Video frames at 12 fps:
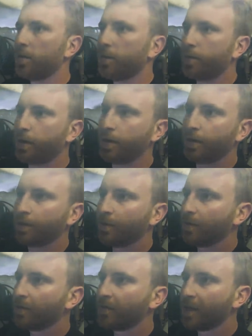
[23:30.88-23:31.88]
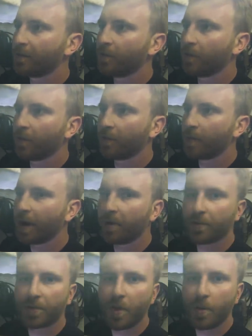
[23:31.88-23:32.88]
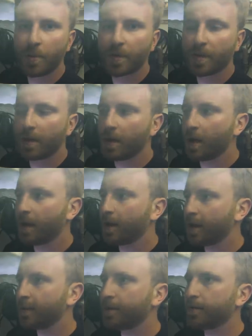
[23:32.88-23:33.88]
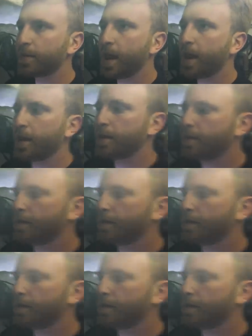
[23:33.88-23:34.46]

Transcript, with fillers: there's several periscopes uh, in this tank